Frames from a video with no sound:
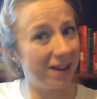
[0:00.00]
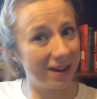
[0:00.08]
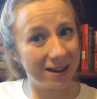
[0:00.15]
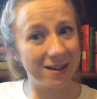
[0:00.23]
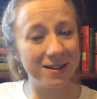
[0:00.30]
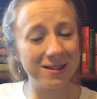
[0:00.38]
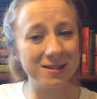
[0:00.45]

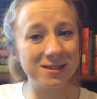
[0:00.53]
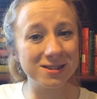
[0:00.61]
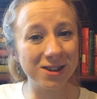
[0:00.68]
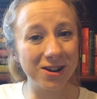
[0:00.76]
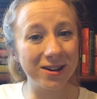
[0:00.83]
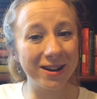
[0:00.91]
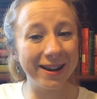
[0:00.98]
VEDA is
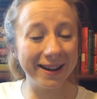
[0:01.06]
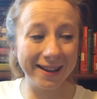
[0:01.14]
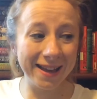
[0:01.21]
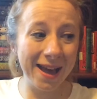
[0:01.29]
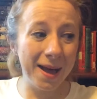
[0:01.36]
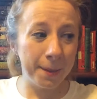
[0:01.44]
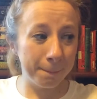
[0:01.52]

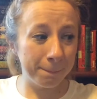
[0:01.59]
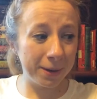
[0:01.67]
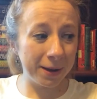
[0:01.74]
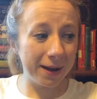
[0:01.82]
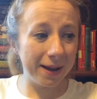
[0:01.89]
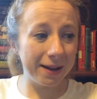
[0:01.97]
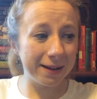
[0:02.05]
starting.
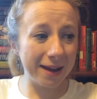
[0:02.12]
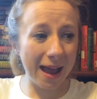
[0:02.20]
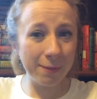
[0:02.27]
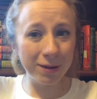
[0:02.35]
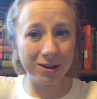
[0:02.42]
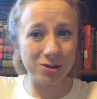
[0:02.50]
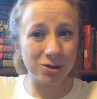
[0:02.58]
But
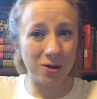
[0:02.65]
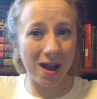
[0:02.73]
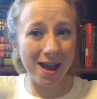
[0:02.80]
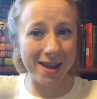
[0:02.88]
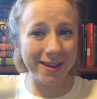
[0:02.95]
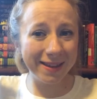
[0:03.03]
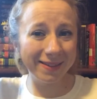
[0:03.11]
I'm going to
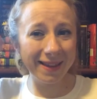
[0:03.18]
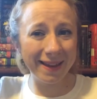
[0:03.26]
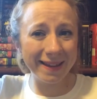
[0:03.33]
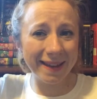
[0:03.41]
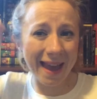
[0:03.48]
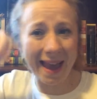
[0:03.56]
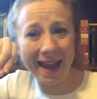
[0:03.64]
try and,
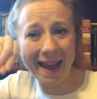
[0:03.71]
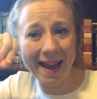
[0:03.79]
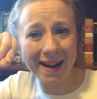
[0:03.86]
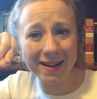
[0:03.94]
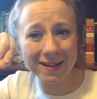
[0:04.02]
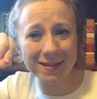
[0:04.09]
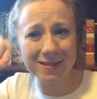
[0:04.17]
like,
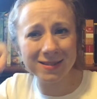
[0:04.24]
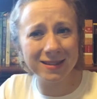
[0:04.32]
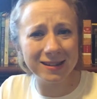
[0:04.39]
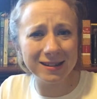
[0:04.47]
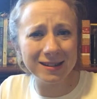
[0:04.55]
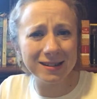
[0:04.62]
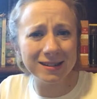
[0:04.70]
add
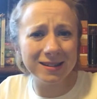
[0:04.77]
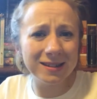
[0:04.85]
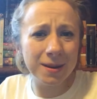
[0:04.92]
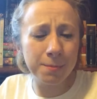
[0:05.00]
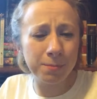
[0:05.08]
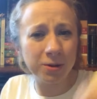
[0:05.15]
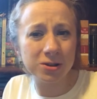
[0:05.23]

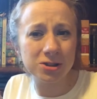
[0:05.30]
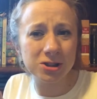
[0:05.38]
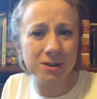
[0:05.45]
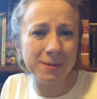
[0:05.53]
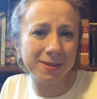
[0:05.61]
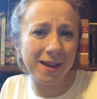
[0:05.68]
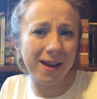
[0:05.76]
the
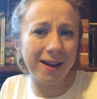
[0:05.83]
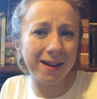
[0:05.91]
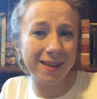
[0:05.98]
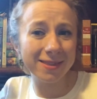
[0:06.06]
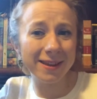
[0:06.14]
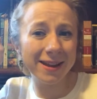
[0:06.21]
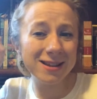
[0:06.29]

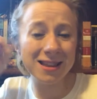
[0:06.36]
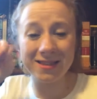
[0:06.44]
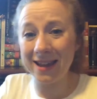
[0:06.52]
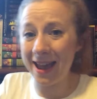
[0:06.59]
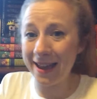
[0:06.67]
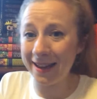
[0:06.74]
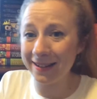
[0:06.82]
BookTube-A-Thon things at
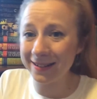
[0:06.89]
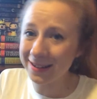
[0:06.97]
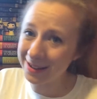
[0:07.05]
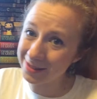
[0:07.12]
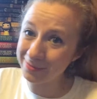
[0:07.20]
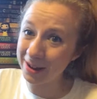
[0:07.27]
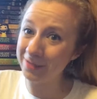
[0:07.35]
the end
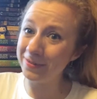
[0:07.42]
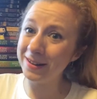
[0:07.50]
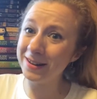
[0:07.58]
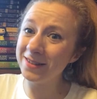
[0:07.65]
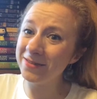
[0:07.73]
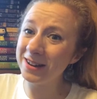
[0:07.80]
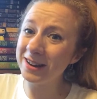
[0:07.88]
of my
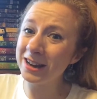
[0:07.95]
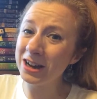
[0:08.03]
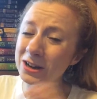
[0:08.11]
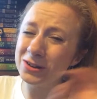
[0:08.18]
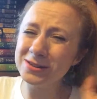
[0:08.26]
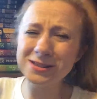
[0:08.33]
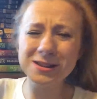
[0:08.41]
VEDA
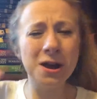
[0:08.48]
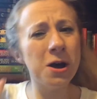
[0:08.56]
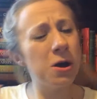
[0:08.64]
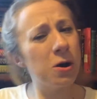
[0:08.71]
videos.